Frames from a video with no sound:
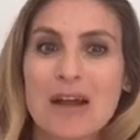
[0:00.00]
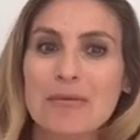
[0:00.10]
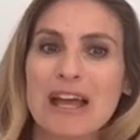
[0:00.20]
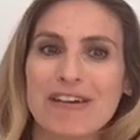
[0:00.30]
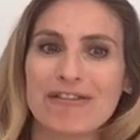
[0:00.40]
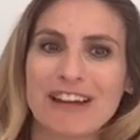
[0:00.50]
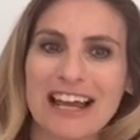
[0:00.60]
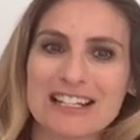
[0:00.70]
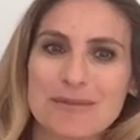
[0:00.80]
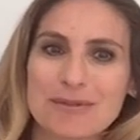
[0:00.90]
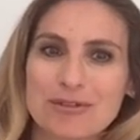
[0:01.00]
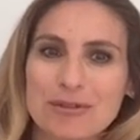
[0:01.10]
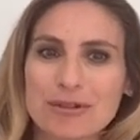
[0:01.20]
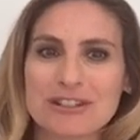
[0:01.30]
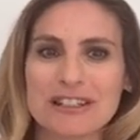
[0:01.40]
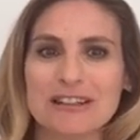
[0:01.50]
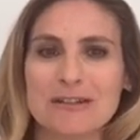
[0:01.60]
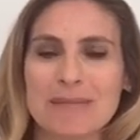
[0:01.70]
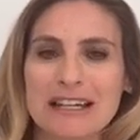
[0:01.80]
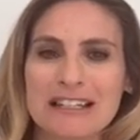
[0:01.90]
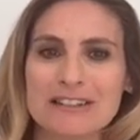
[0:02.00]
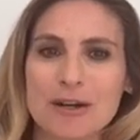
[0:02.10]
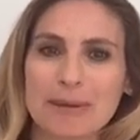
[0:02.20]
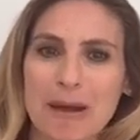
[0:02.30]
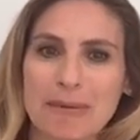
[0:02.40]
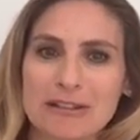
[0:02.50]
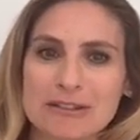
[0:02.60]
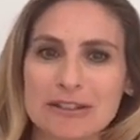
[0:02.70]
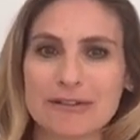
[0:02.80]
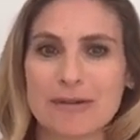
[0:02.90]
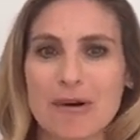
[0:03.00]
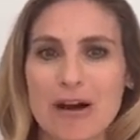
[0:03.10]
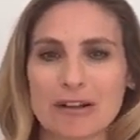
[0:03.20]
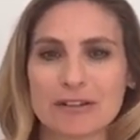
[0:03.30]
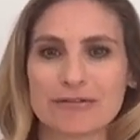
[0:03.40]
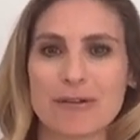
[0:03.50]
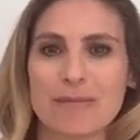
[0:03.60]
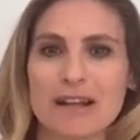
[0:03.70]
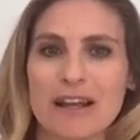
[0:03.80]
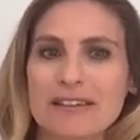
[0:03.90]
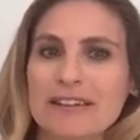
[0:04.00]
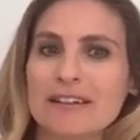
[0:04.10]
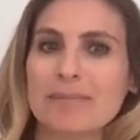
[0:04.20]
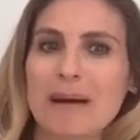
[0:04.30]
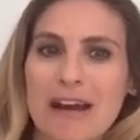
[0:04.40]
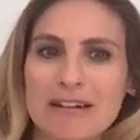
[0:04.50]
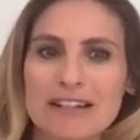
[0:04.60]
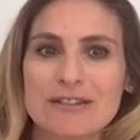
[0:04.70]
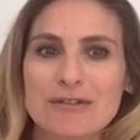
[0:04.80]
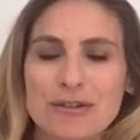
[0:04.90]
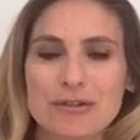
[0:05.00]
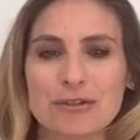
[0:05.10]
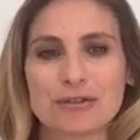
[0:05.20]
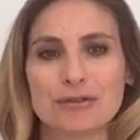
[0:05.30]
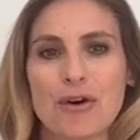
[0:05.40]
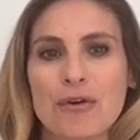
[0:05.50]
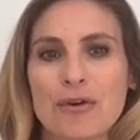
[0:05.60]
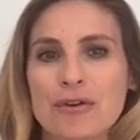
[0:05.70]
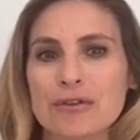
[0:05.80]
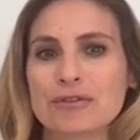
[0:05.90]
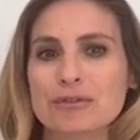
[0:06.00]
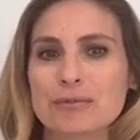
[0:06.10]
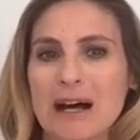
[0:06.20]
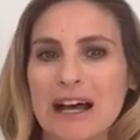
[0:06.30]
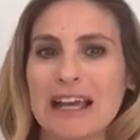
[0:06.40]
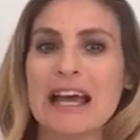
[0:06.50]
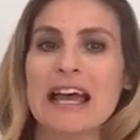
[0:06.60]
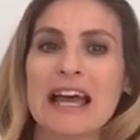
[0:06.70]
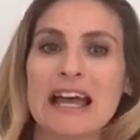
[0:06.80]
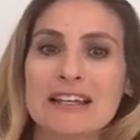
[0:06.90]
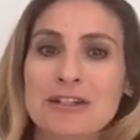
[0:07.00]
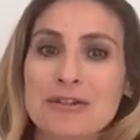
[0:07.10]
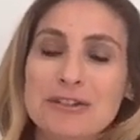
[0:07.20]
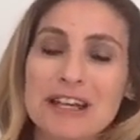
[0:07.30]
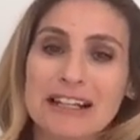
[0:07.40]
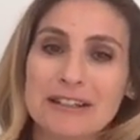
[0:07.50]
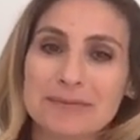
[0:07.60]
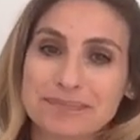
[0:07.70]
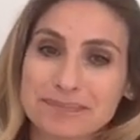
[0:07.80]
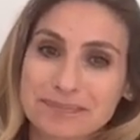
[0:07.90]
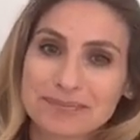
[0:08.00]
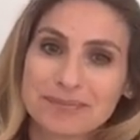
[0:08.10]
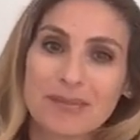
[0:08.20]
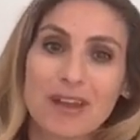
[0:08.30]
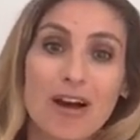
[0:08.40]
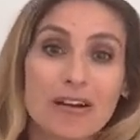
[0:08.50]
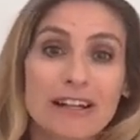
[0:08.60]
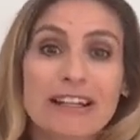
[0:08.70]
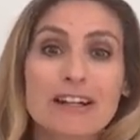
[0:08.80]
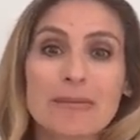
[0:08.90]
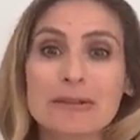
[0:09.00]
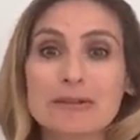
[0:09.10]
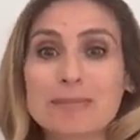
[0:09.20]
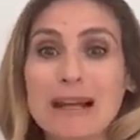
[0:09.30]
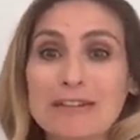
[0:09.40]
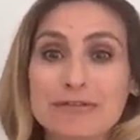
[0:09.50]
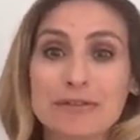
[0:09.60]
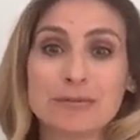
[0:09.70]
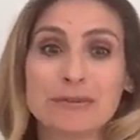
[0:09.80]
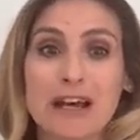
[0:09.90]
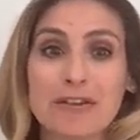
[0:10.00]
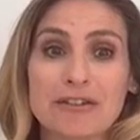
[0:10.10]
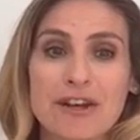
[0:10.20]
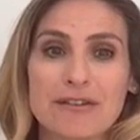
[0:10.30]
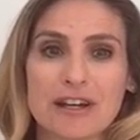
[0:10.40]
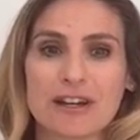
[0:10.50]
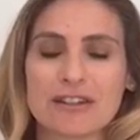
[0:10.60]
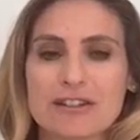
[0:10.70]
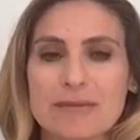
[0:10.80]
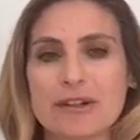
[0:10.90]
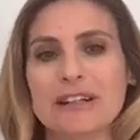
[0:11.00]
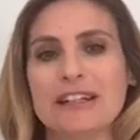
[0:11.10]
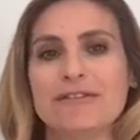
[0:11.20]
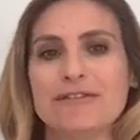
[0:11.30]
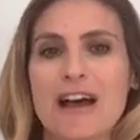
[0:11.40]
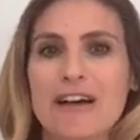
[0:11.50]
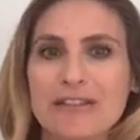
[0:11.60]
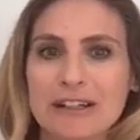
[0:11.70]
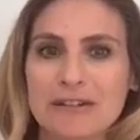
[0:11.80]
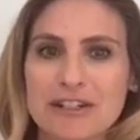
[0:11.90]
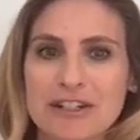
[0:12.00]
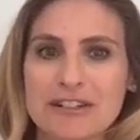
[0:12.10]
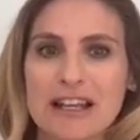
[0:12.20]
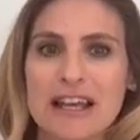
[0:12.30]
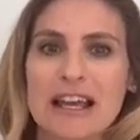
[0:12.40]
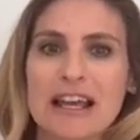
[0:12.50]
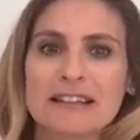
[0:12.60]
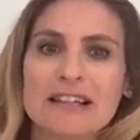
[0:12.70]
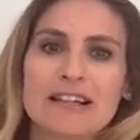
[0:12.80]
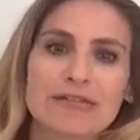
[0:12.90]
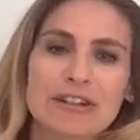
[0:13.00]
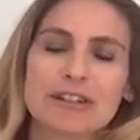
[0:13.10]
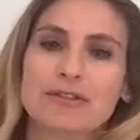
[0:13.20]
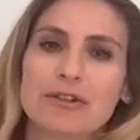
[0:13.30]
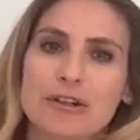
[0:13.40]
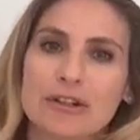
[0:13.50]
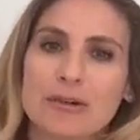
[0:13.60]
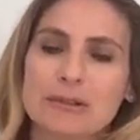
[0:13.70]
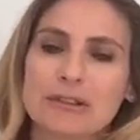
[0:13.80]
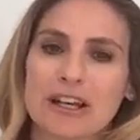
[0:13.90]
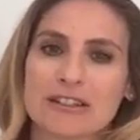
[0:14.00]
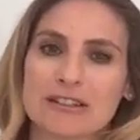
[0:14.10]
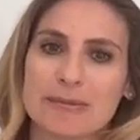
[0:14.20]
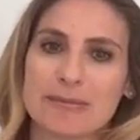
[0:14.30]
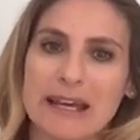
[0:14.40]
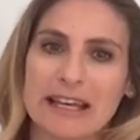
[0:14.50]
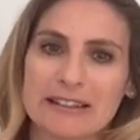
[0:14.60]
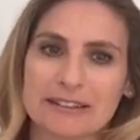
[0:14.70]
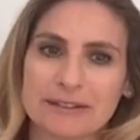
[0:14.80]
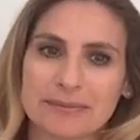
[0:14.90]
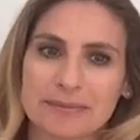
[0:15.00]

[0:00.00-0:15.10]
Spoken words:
We have flagship stores in the many top capitals of the world, from London, Paris, New York to Hong Kong, Dubai and New Delhi. Our e-commerce platform now serves our customer in 5 languages, delivering to a global customer base.